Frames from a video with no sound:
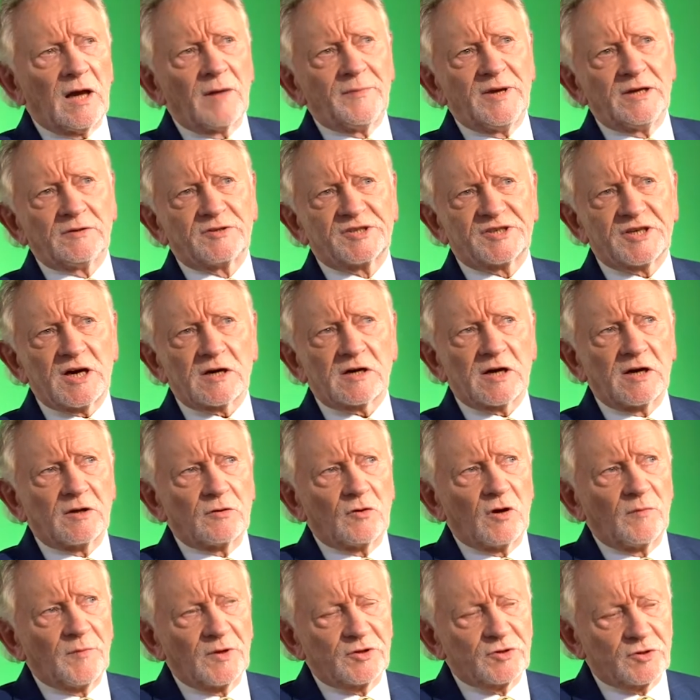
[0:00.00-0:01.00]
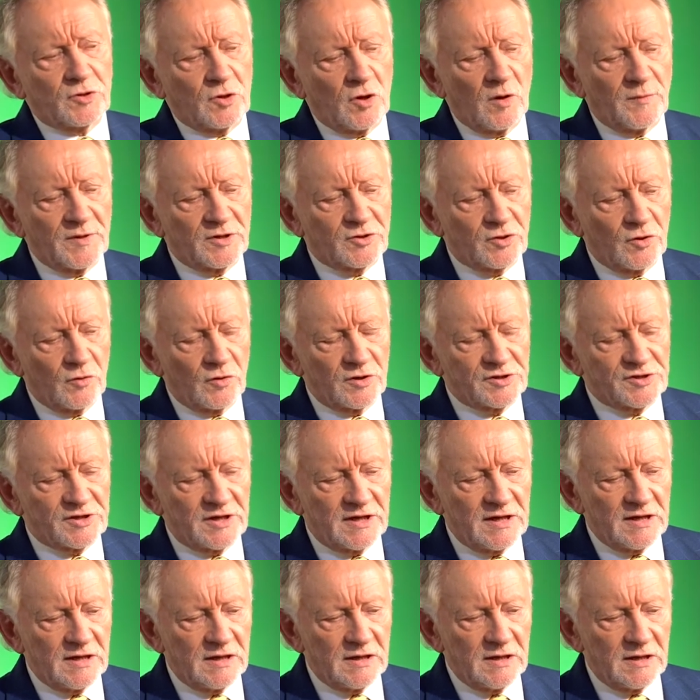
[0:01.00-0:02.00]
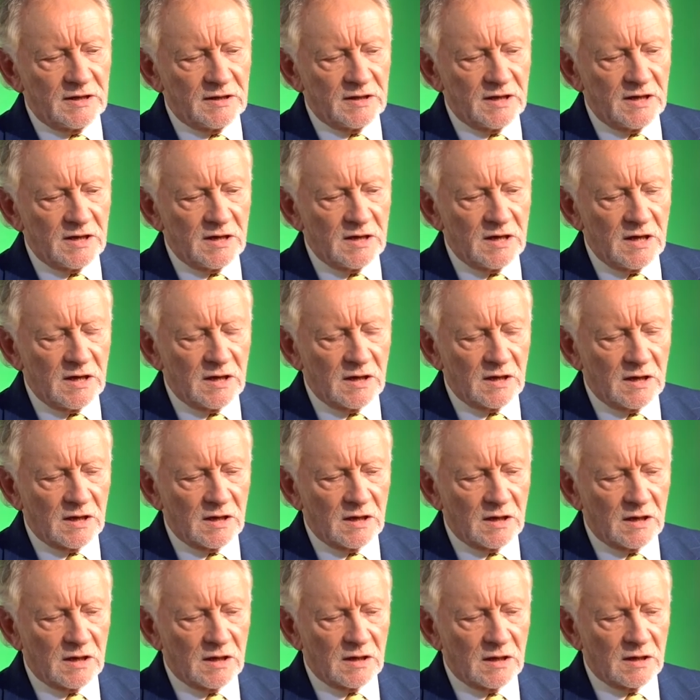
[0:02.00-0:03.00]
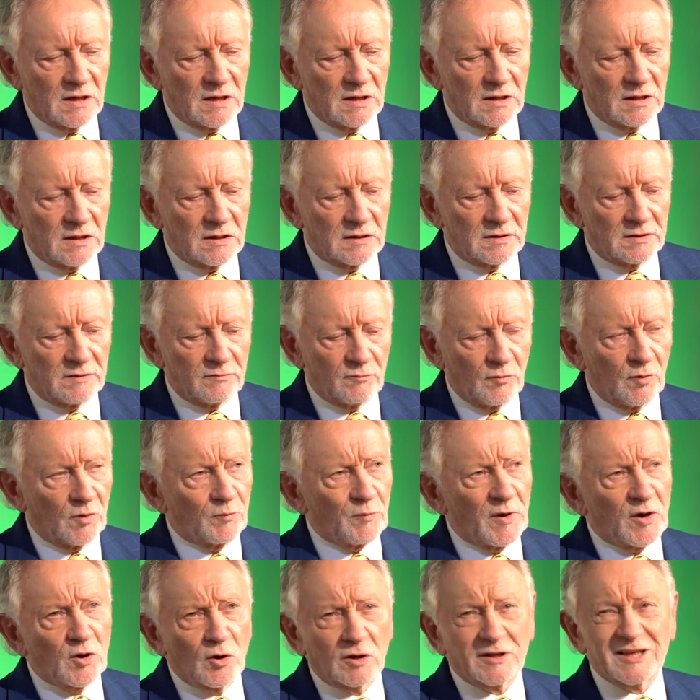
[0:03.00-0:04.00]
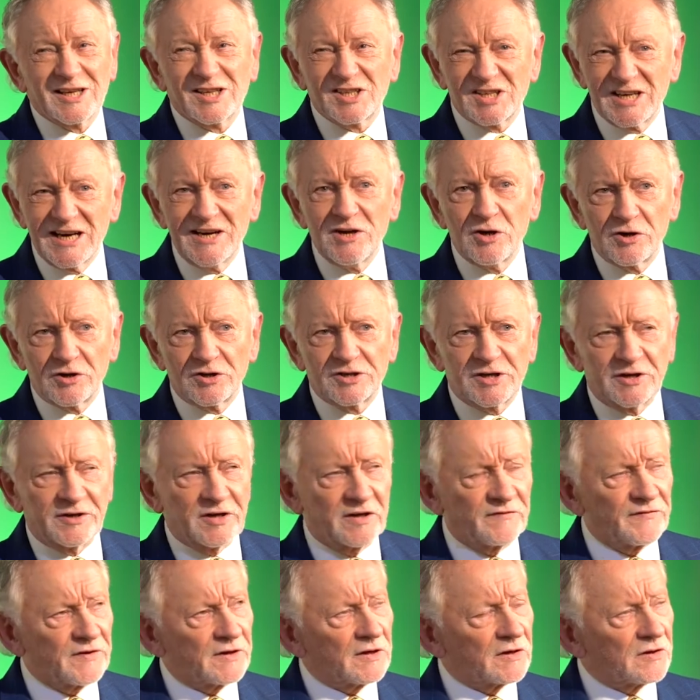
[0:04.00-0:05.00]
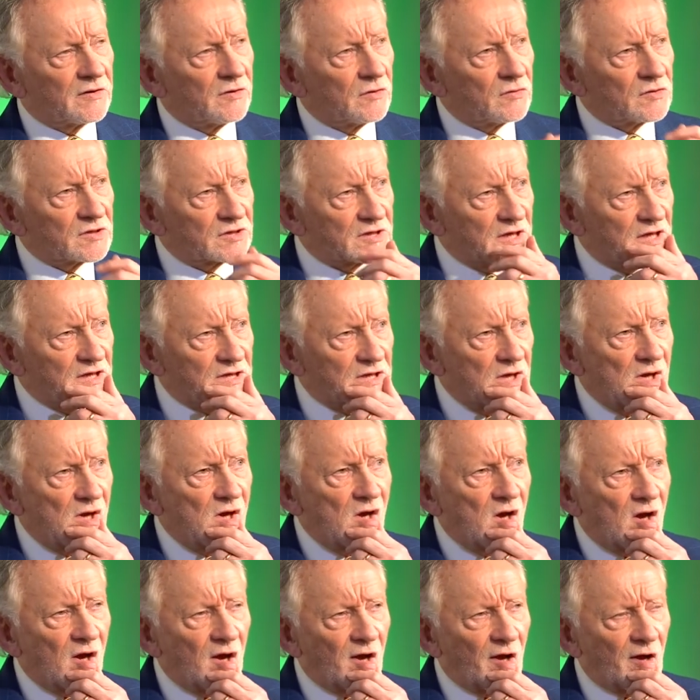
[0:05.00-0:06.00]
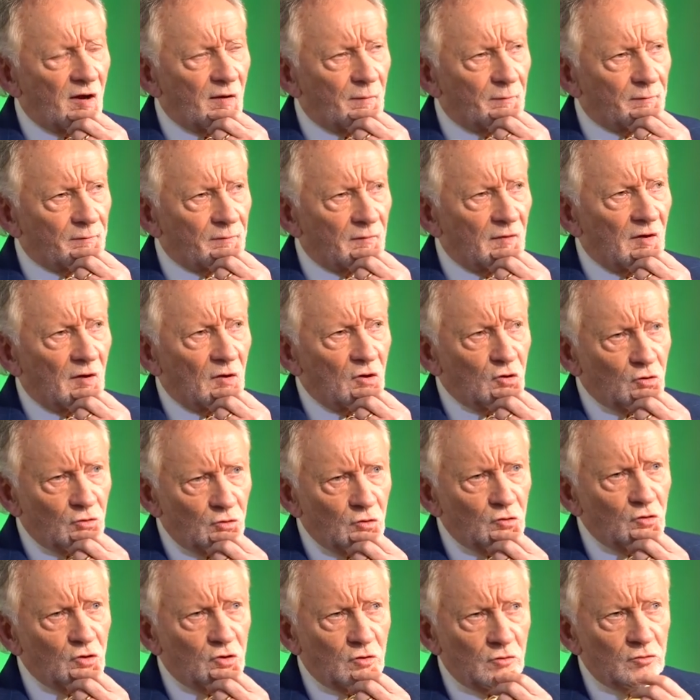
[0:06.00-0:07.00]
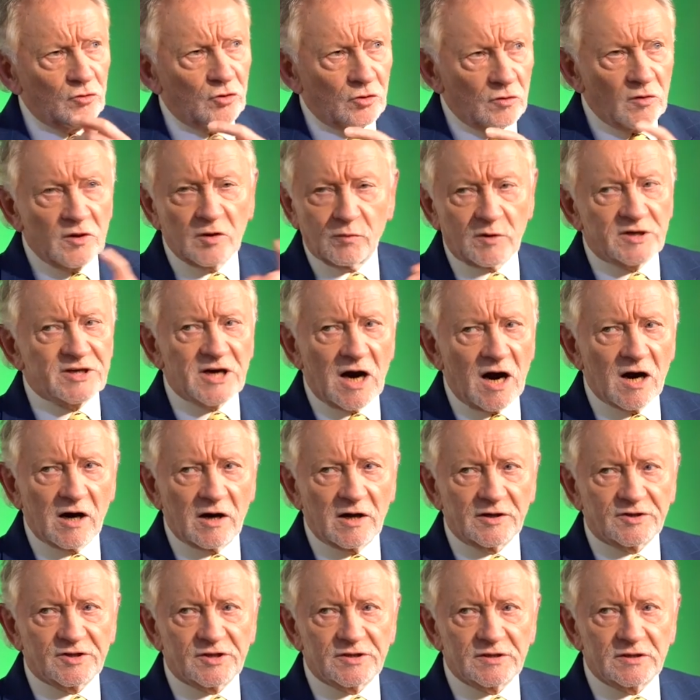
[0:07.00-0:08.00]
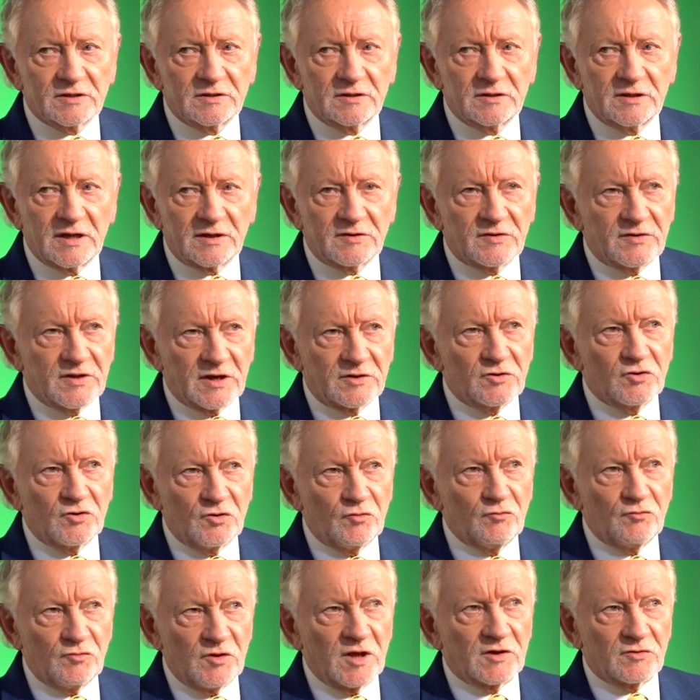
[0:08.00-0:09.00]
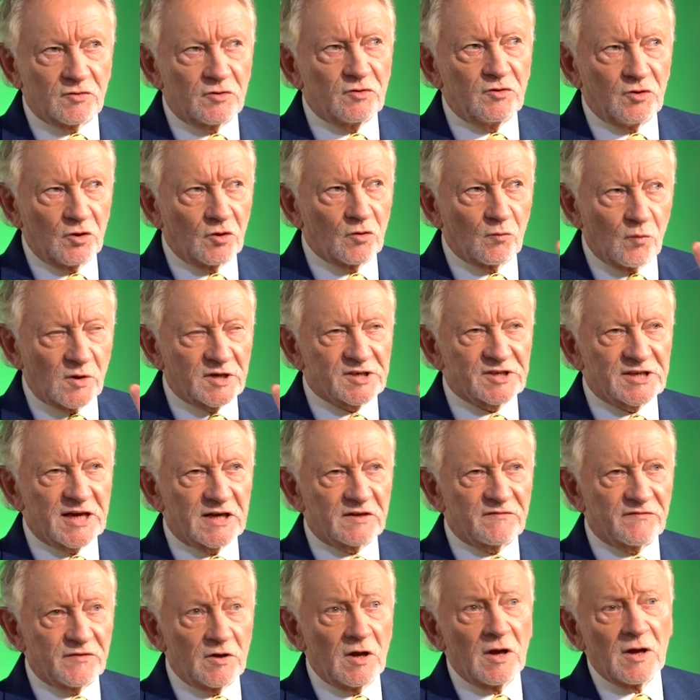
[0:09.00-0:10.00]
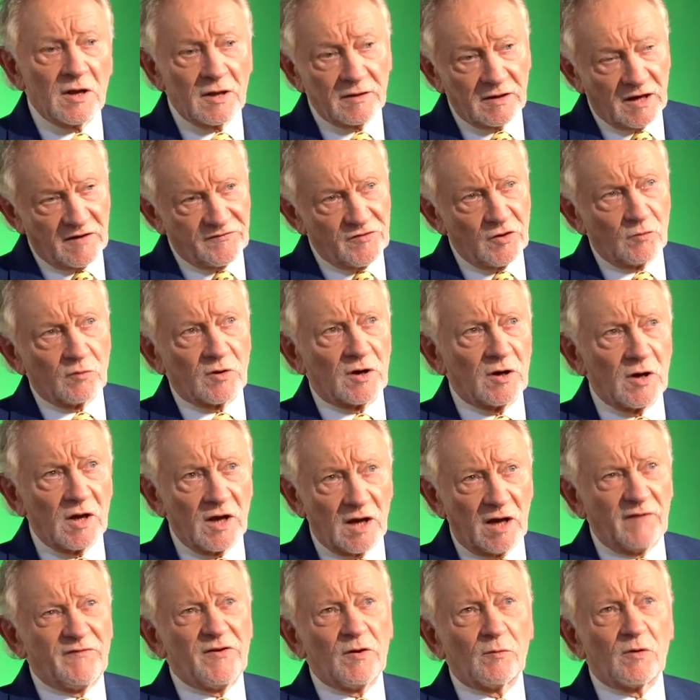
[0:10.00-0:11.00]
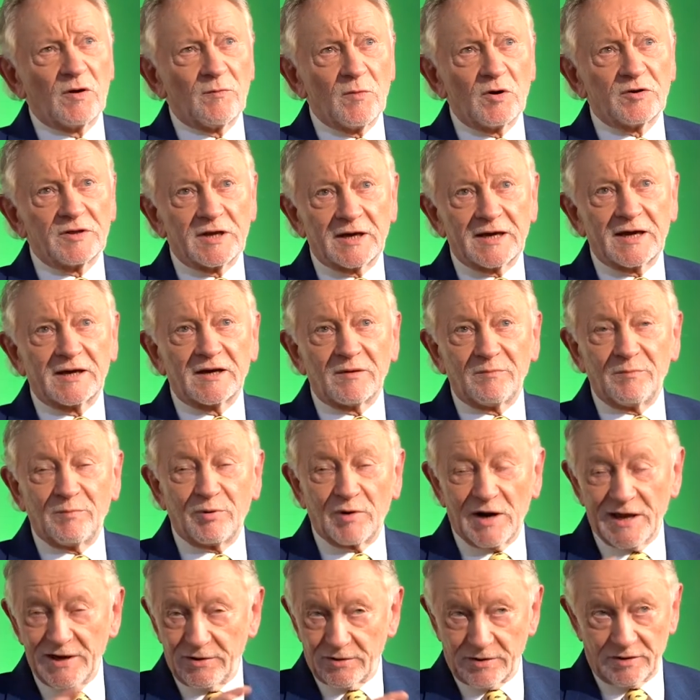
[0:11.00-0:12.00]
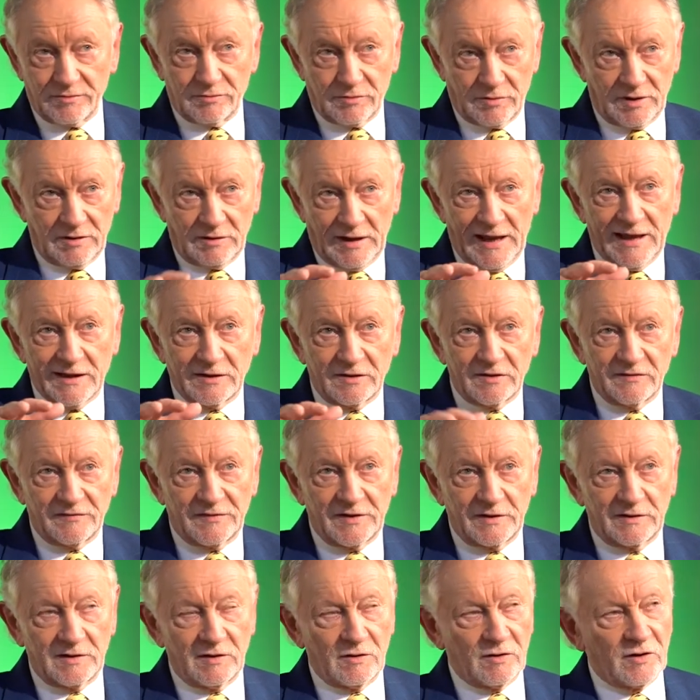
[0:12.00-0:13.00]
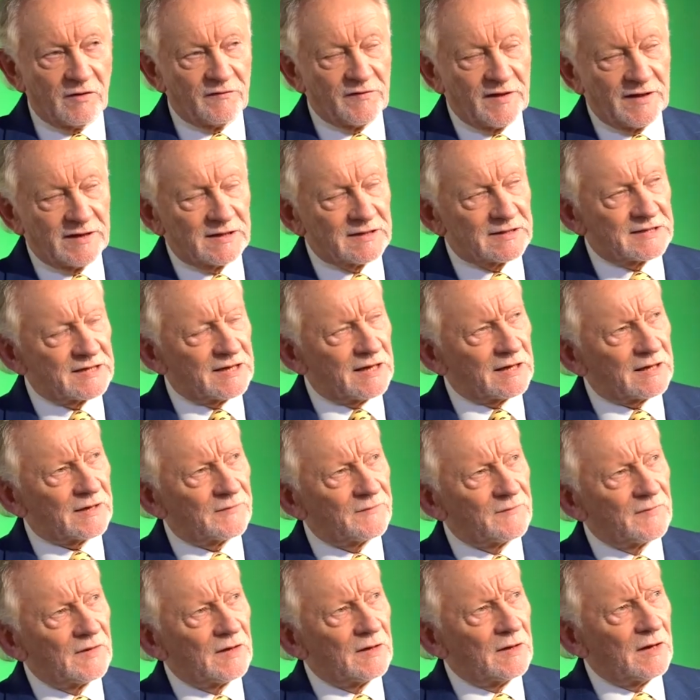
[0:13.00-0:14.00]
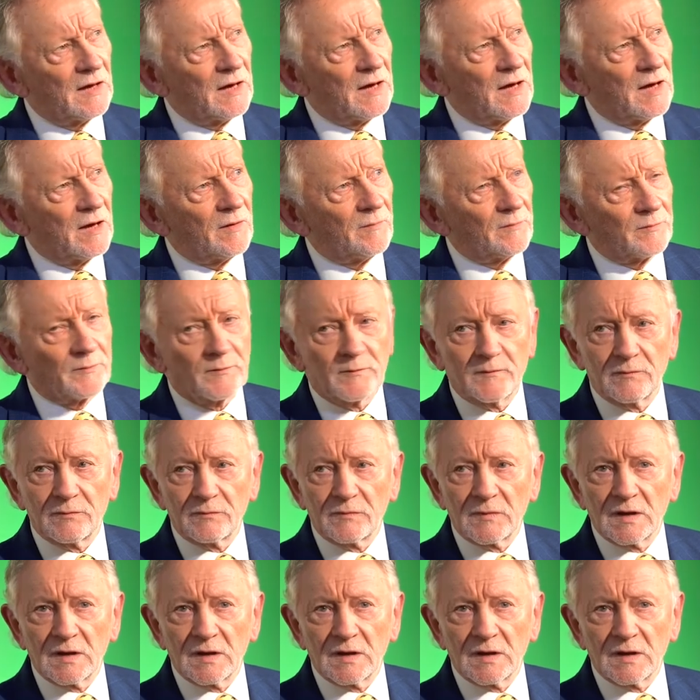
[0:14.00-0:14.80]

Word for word: I mean, certainly coming coming towards the the uh, what we call the senior certificate in those days, um, there were targets that, that you that you know were set for you. If you were if you were among the kind of brighter end of the of the intake, where um, were you?